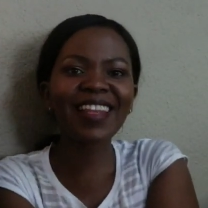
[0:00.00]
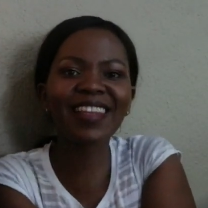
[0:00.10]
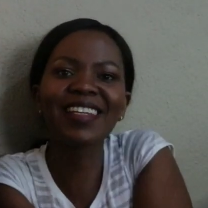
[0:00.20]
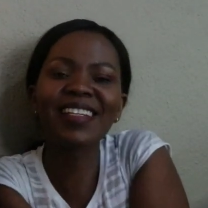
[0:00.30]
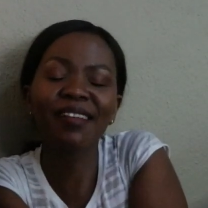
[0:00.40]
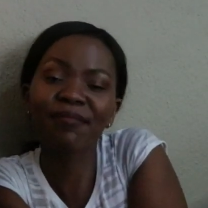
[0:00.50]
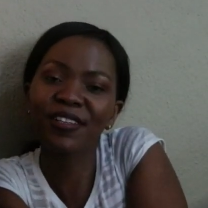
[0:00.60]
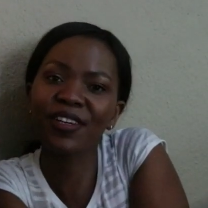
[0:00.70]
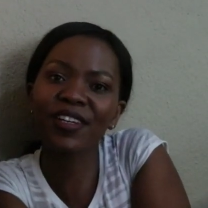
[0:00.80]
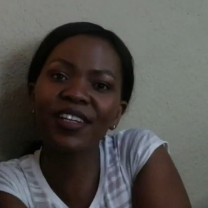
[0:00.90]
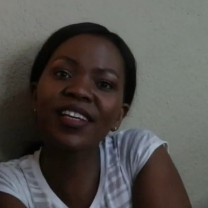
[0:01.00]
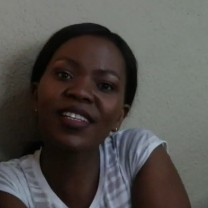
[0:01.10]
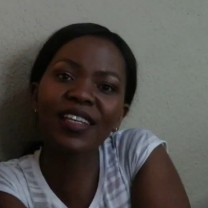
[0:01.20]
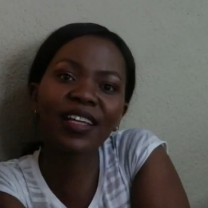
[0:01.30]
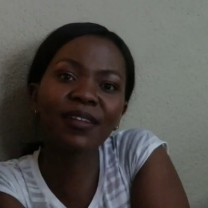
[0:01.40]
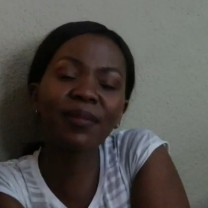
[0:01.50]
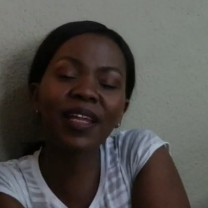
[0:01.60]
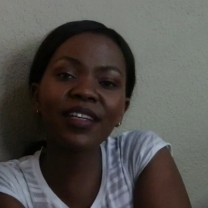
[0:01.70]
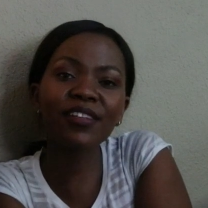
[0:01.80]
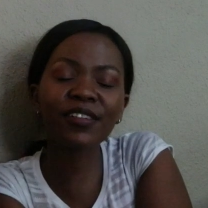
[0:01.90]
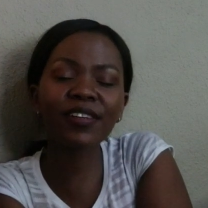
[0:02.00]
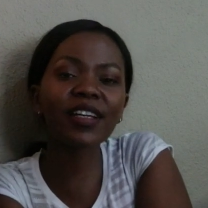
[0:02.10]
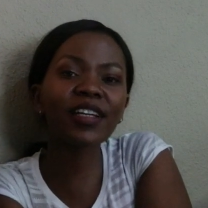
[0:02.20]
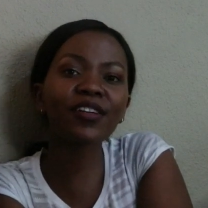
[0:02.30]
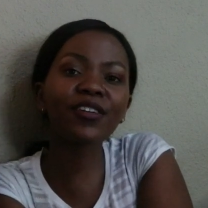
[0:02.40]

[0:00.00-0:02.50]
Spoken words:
the temperature inside the plane during